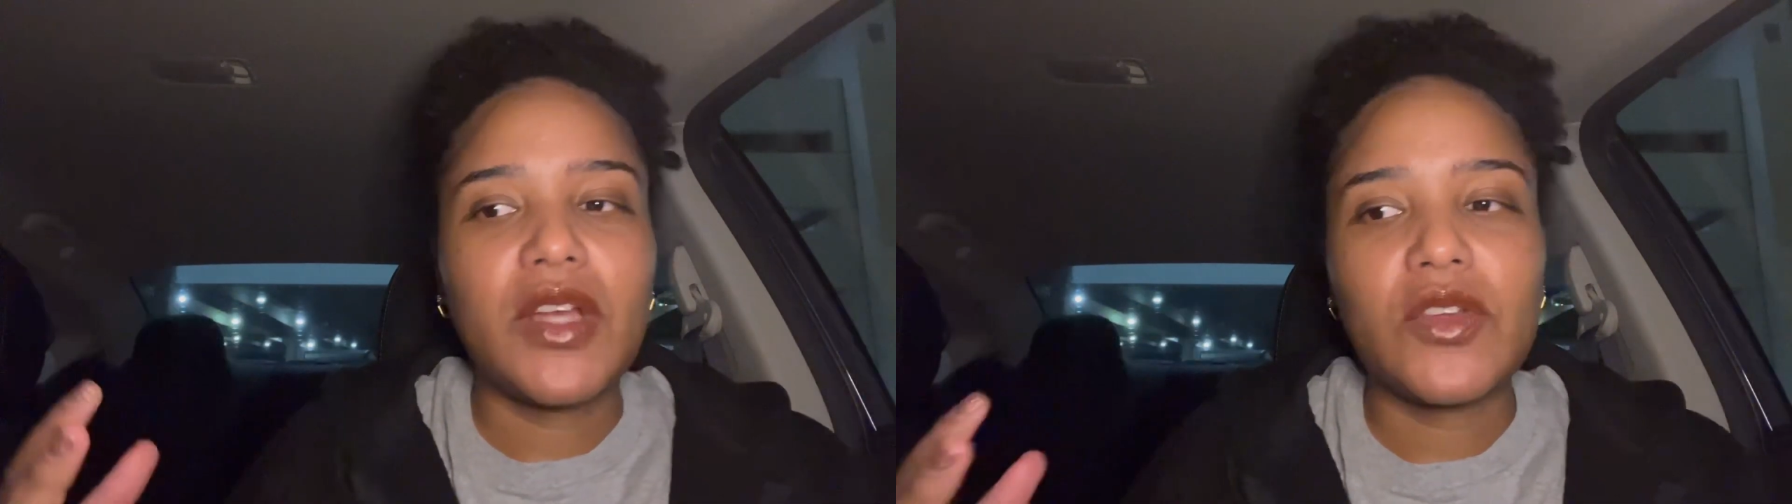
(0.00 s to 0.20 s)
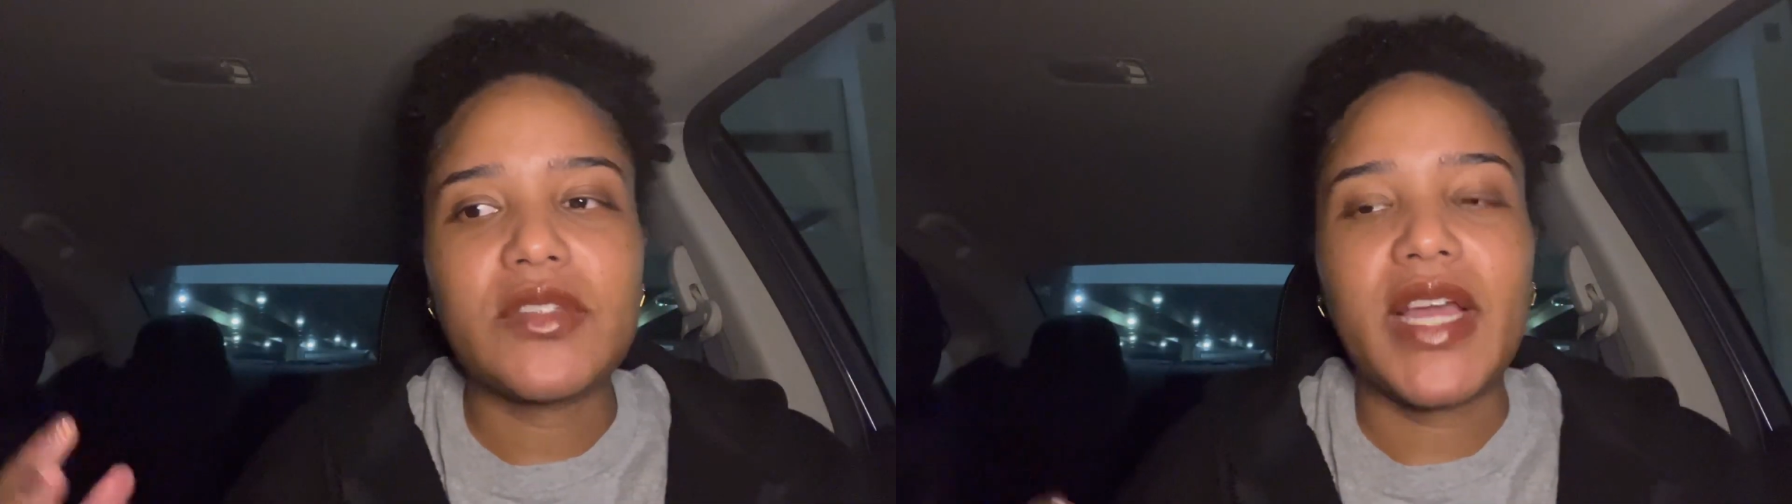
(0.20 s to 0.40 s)

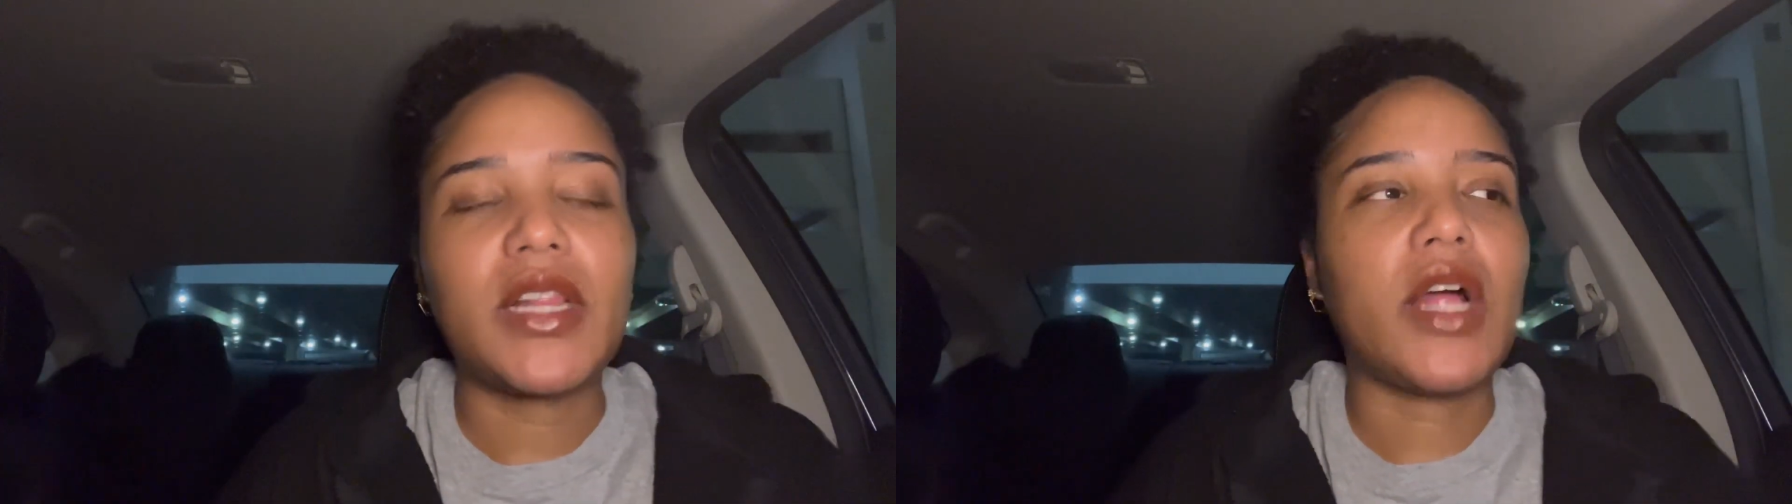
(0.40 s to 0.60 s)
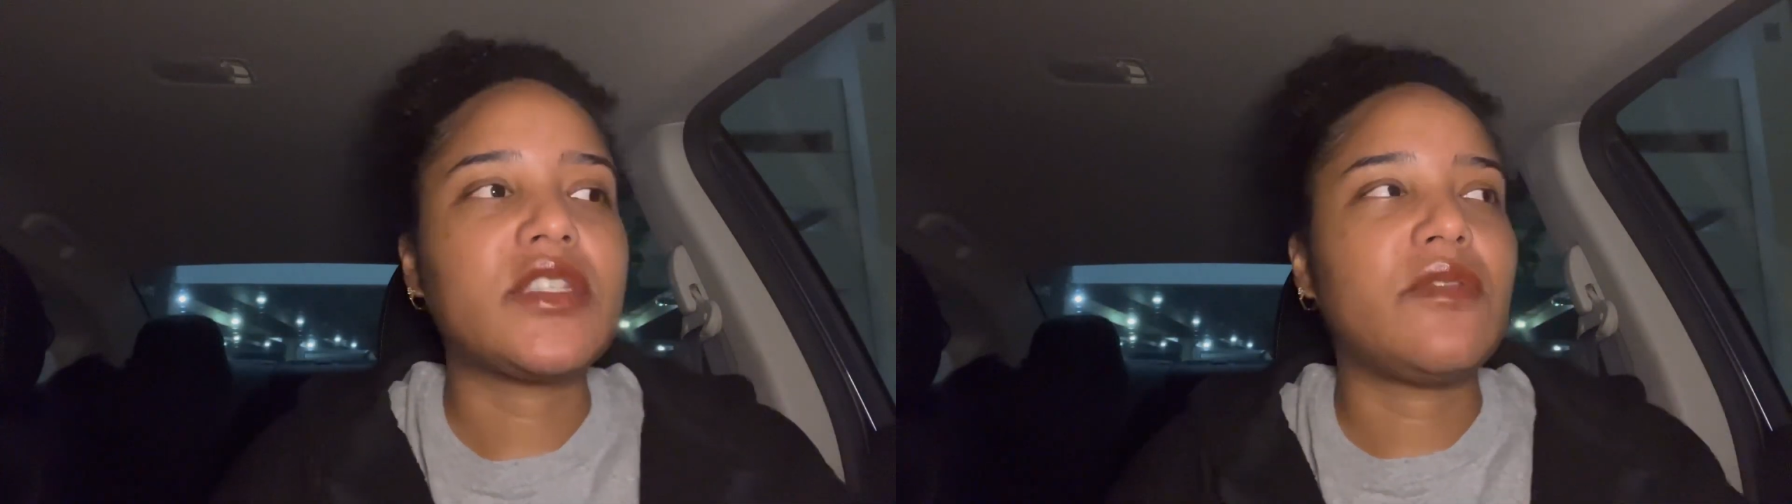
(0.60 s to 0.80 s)
There's like
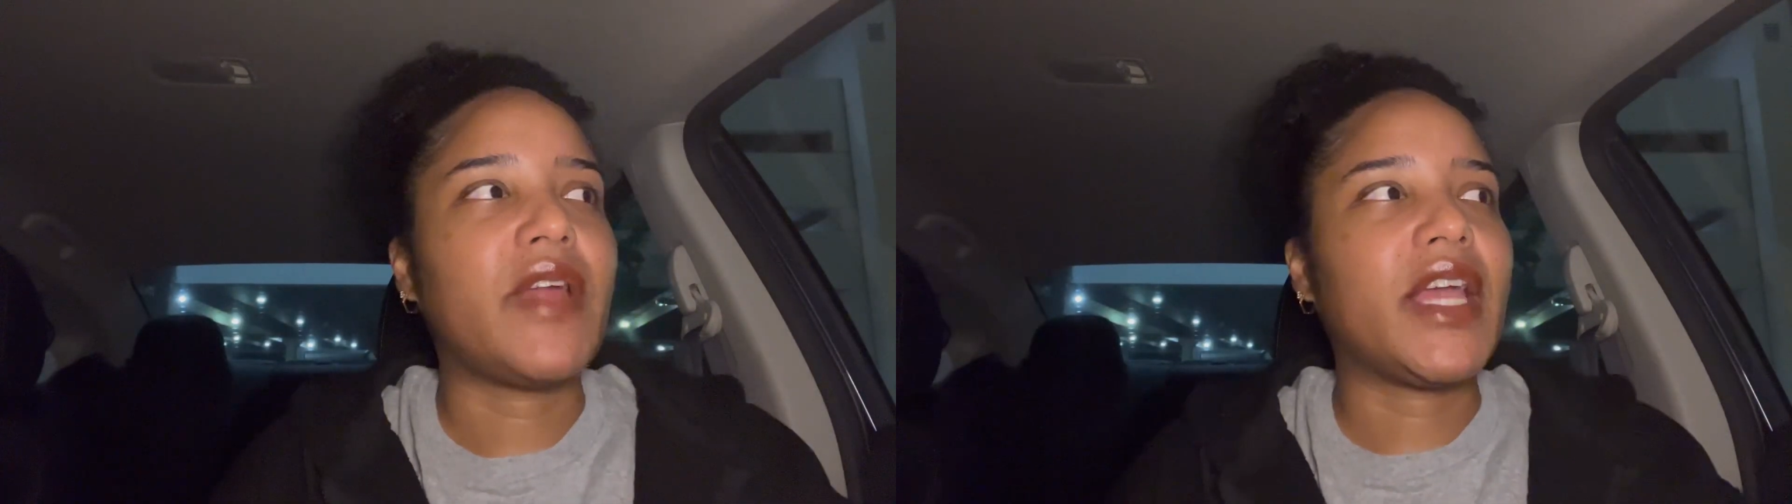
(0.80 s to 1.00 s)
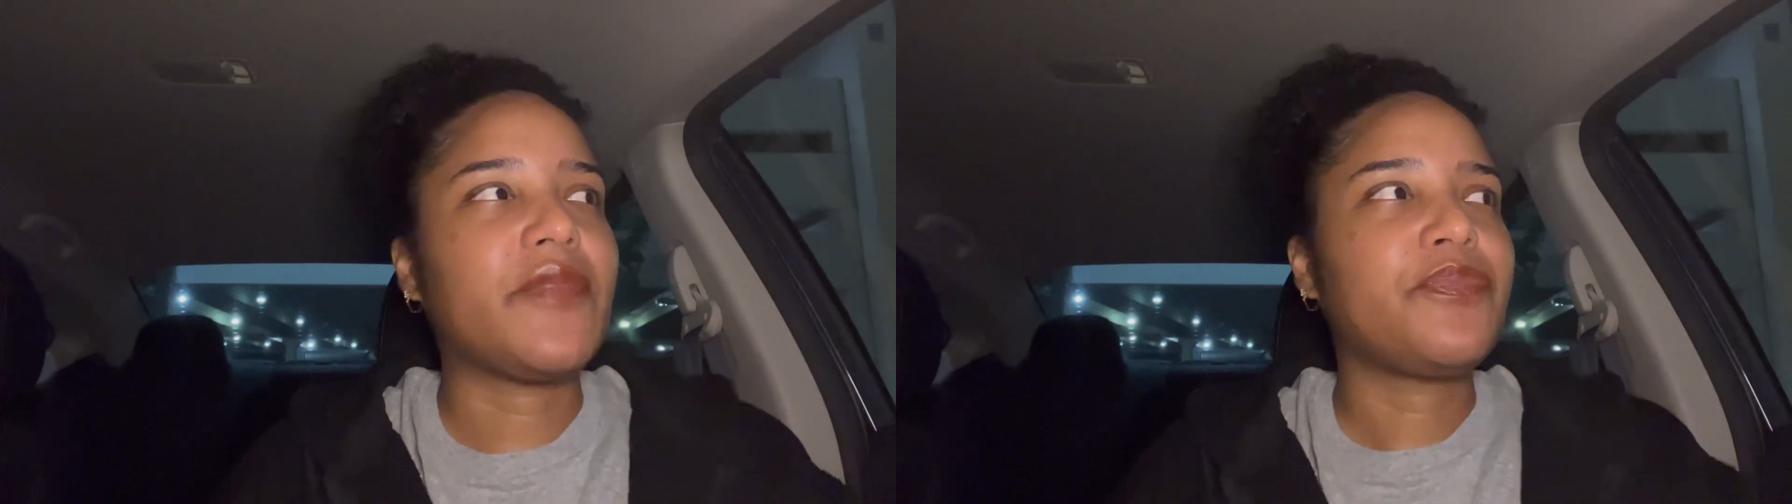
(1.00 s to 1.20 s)
lots of
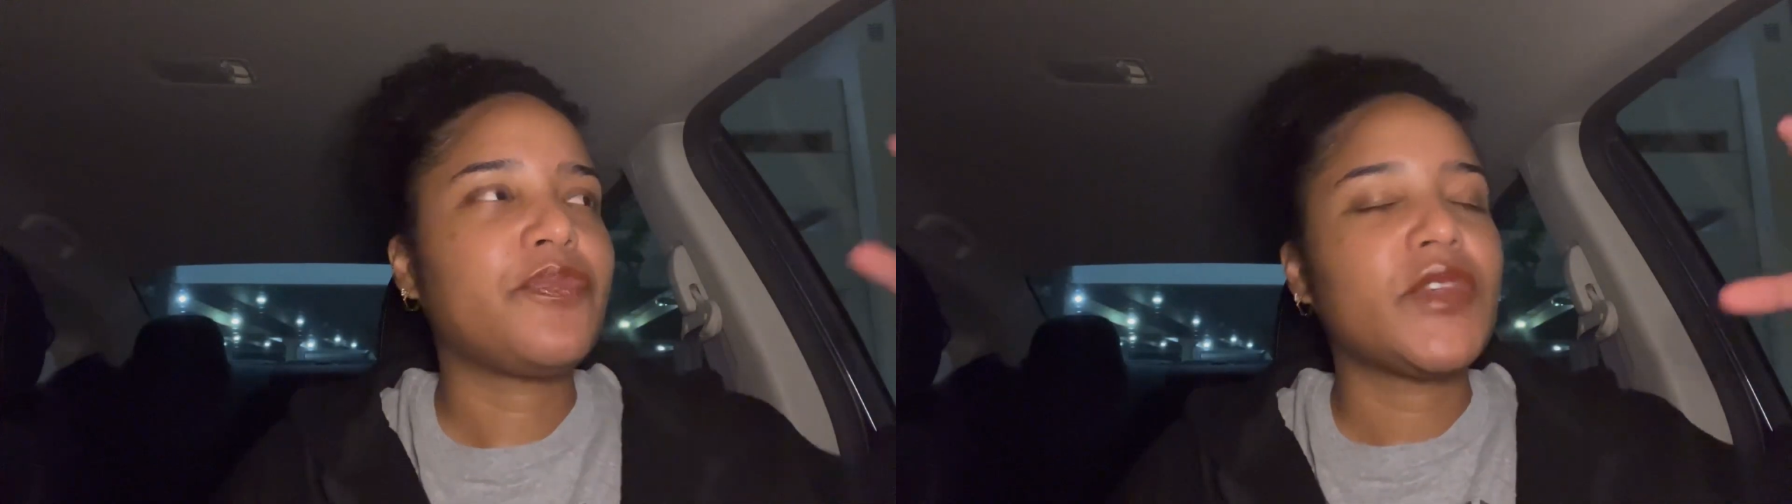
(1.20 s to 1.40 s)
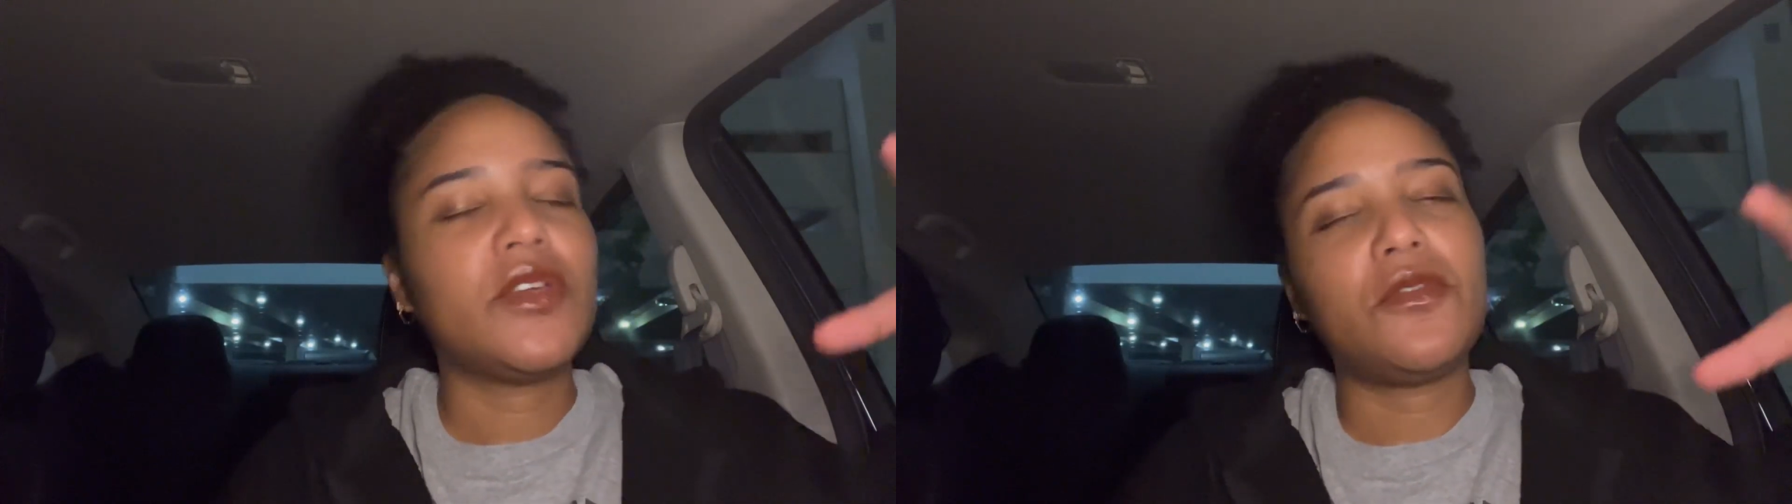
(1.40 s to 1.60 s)
like
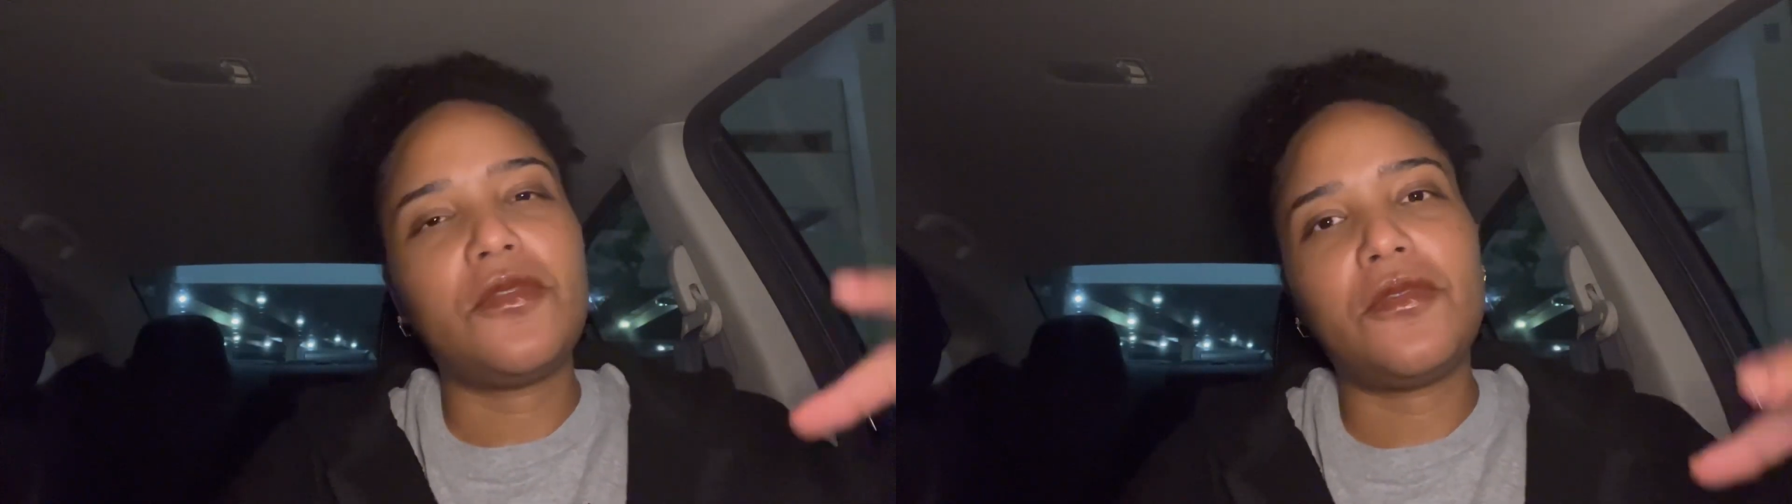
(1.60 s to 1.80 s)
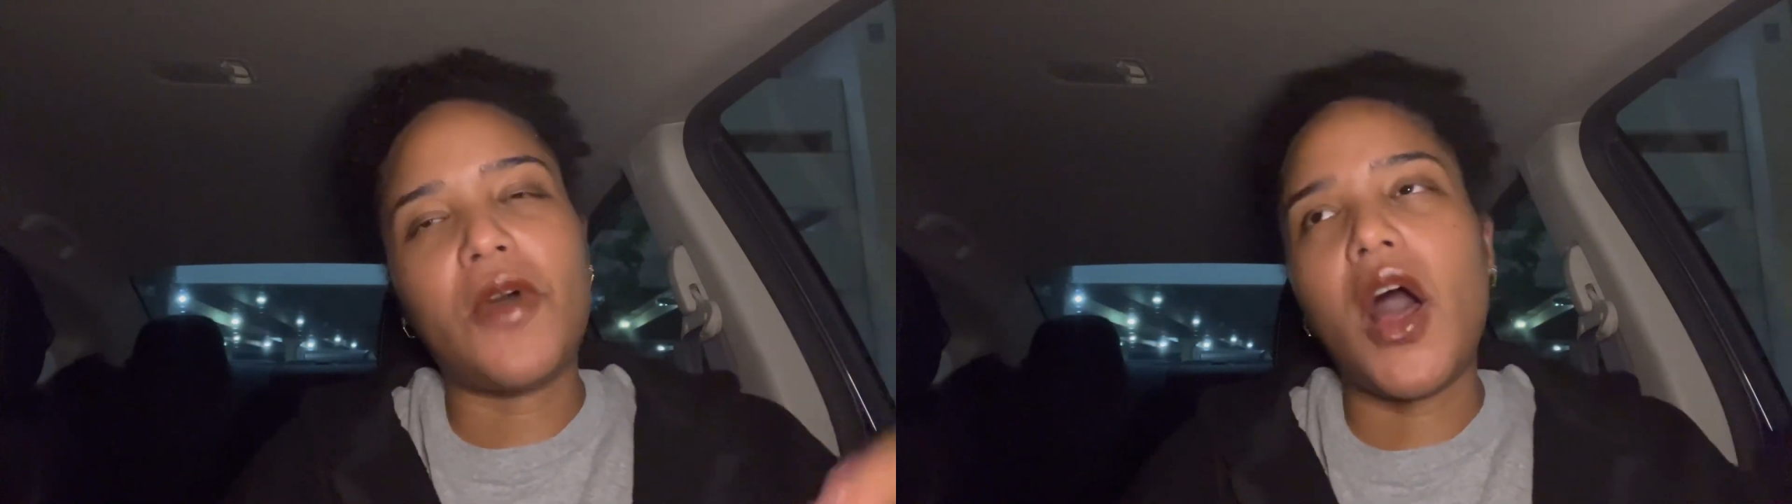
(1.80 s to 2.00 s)

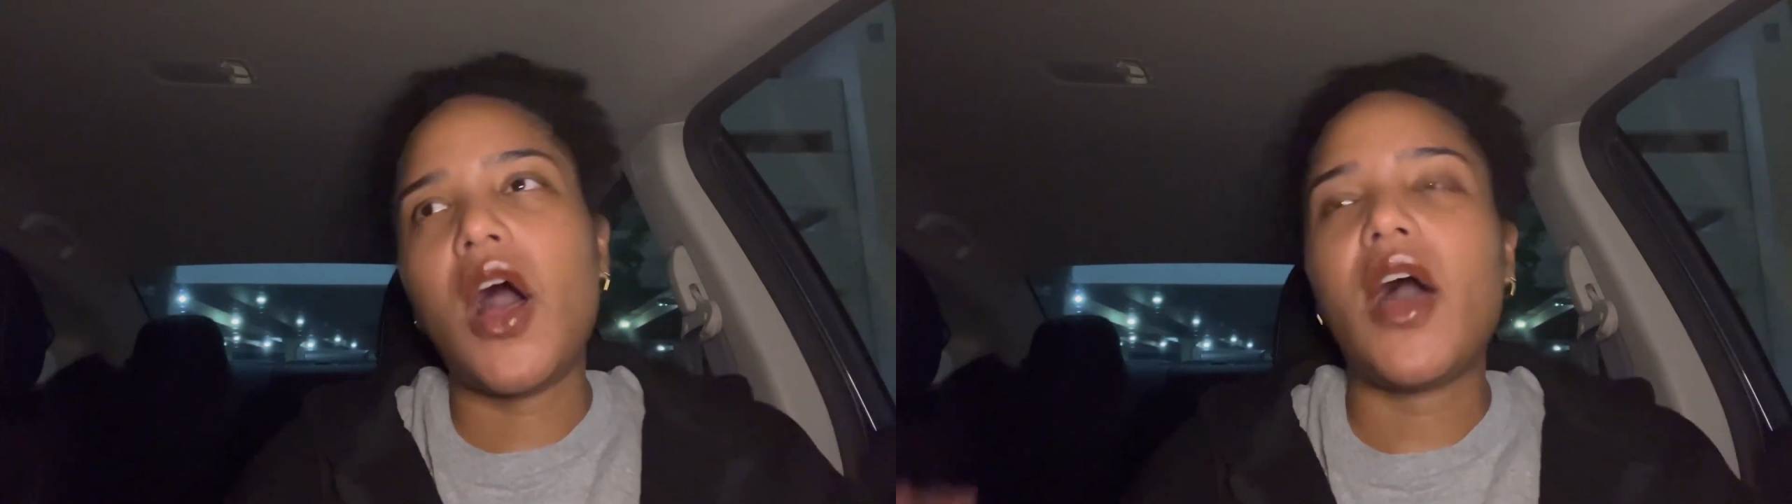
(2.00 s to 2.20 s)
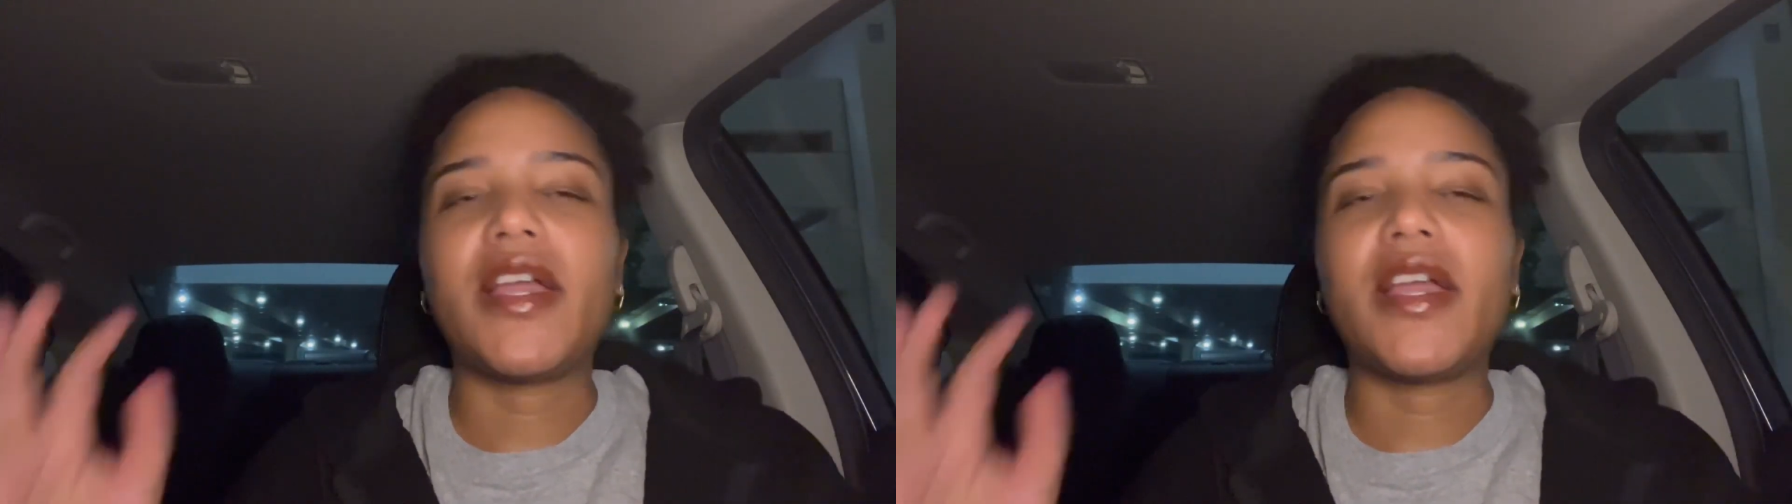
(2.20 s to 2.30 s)
fog